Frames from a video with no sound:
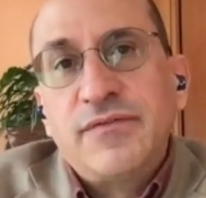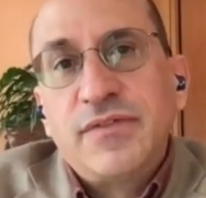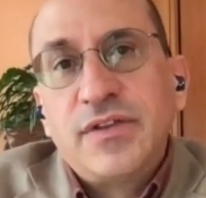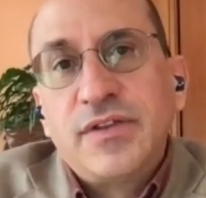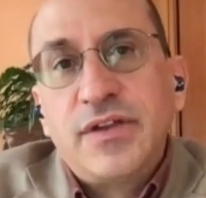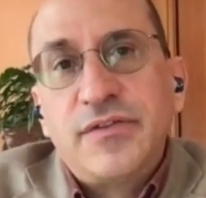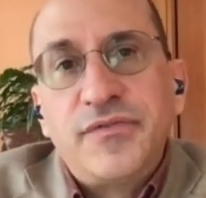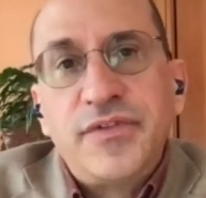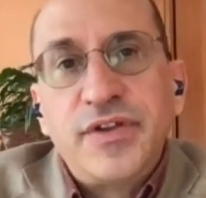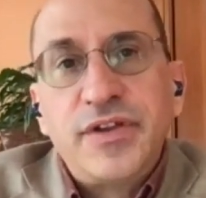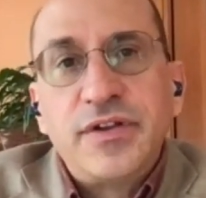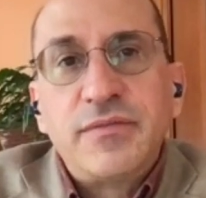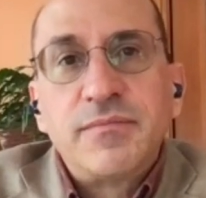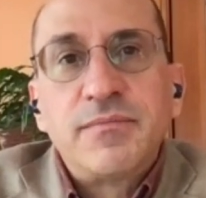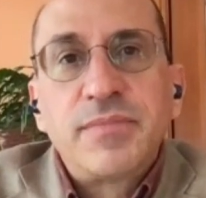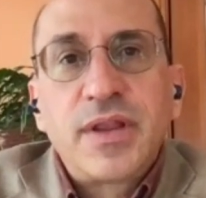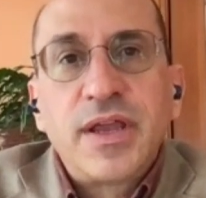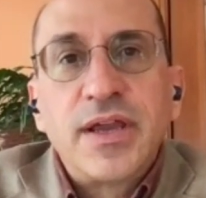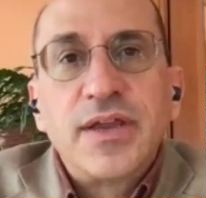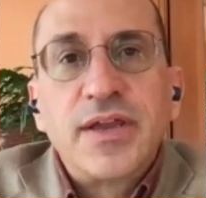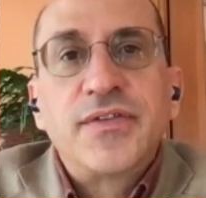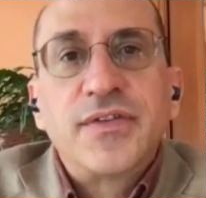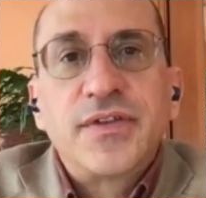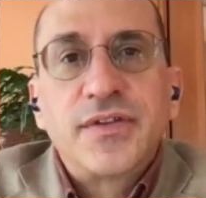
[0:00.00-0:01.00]
I've lived in
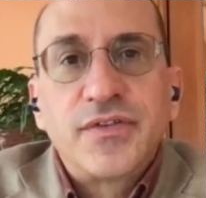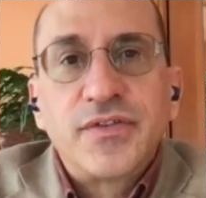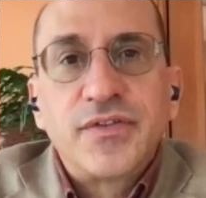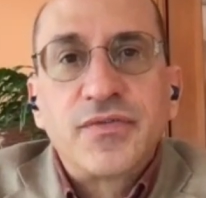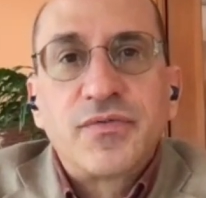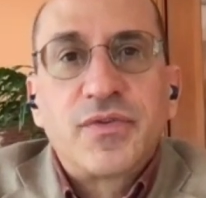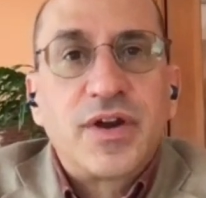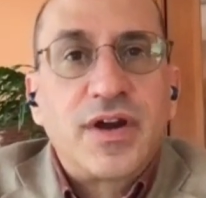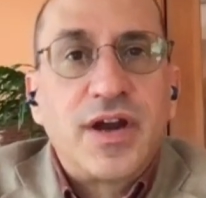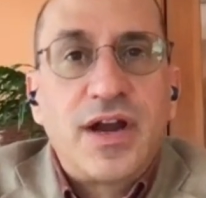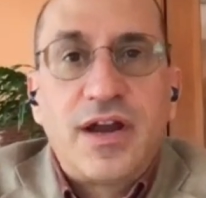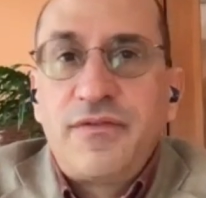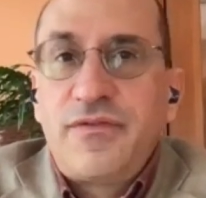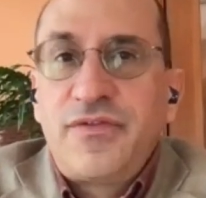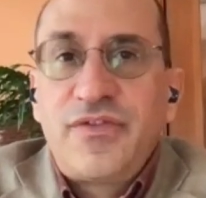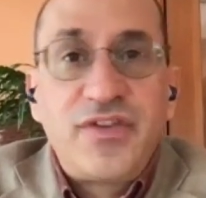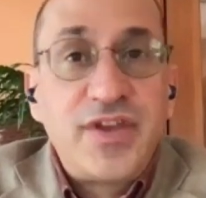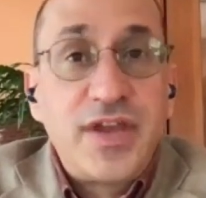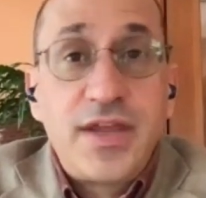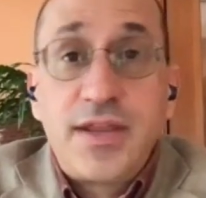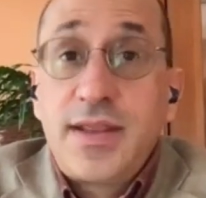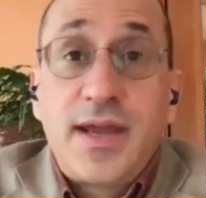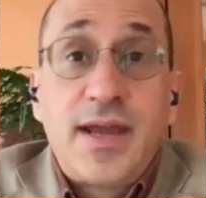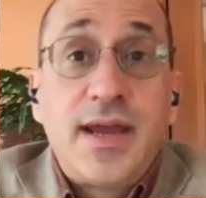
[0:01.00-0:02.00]
places where I've
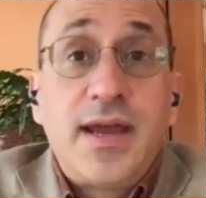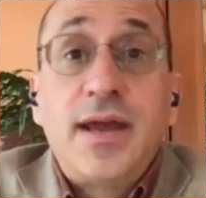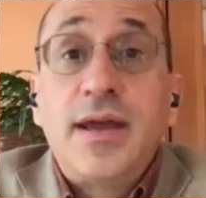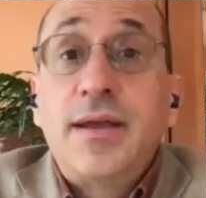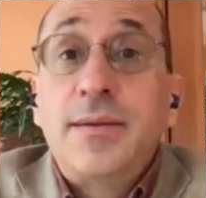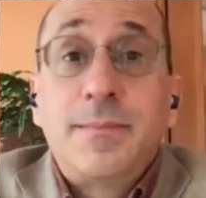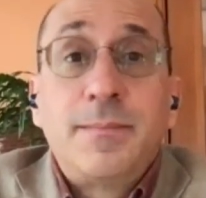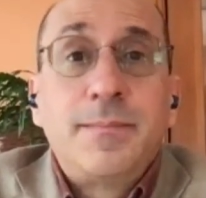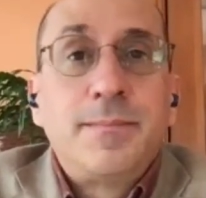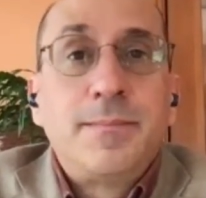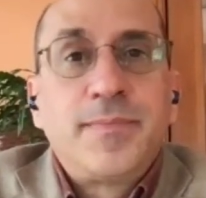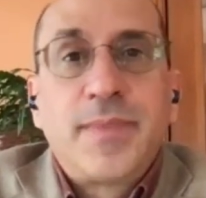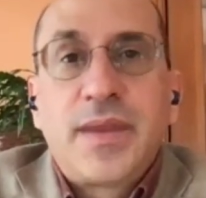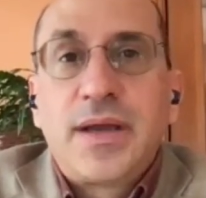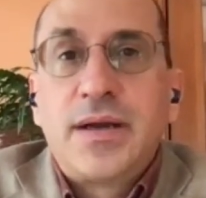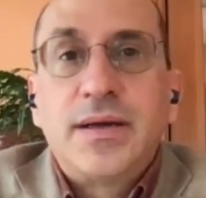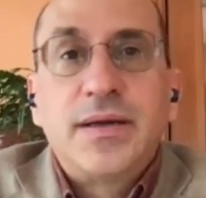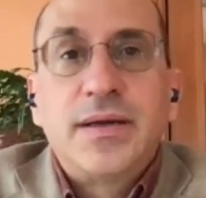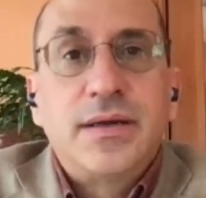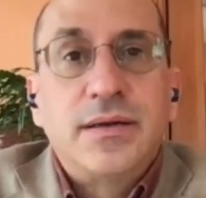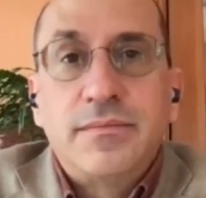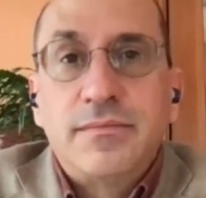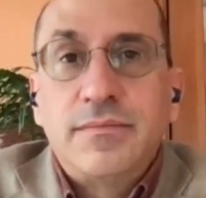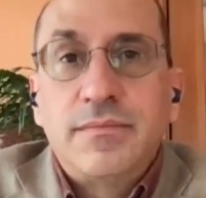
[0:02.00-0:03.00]
seen that,
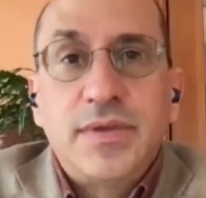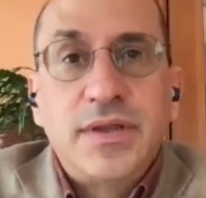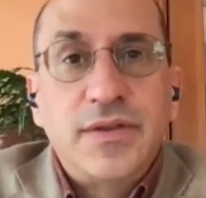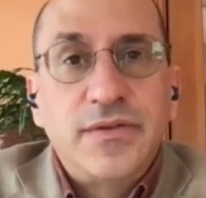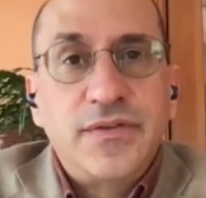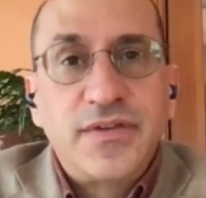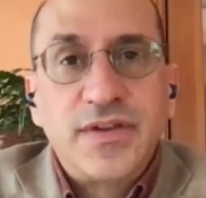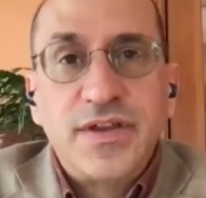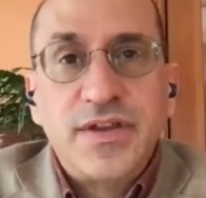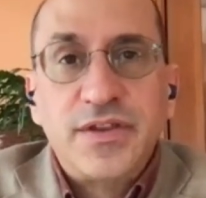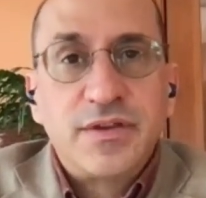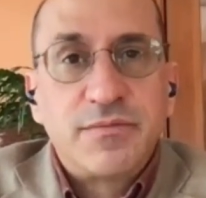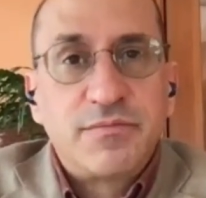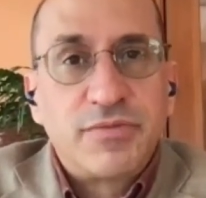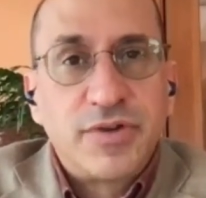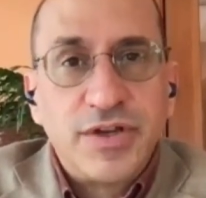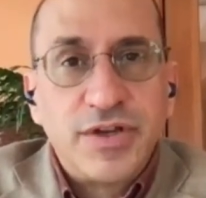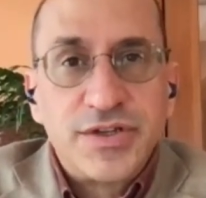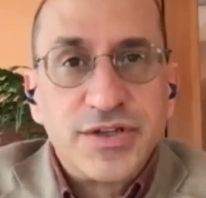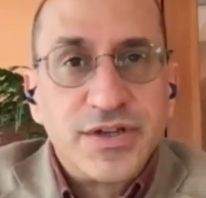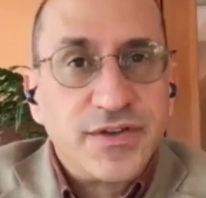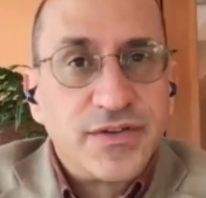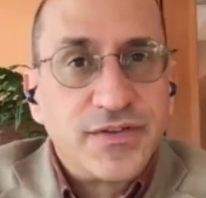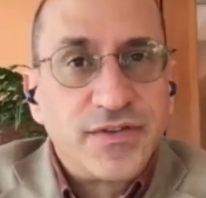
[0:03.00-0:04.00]
and seen the
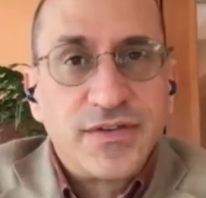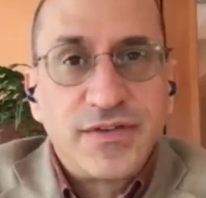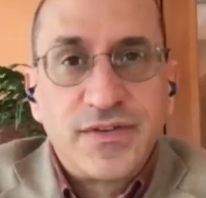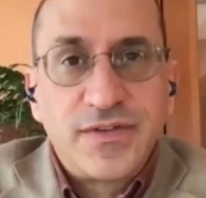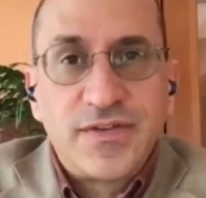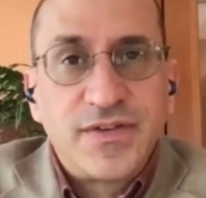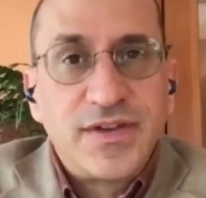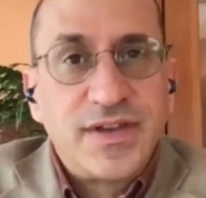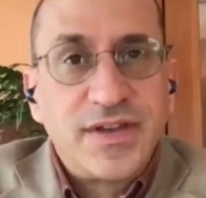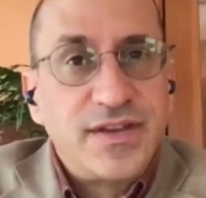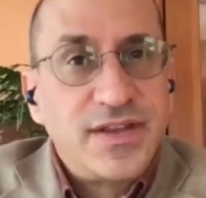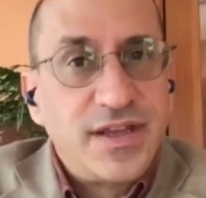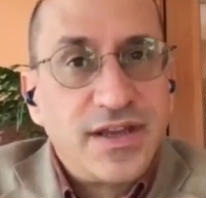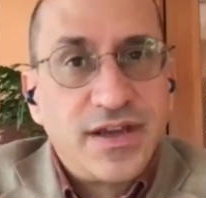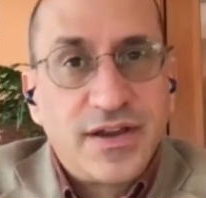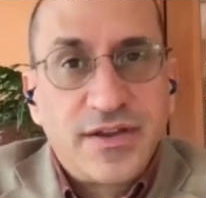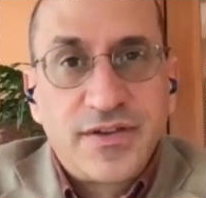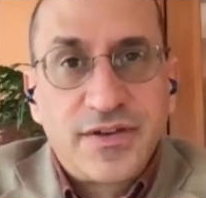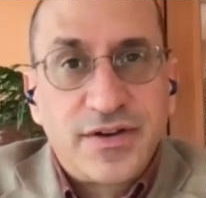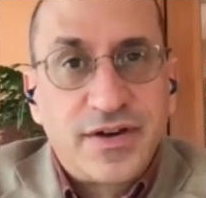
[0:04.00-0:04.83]
bridges and seen the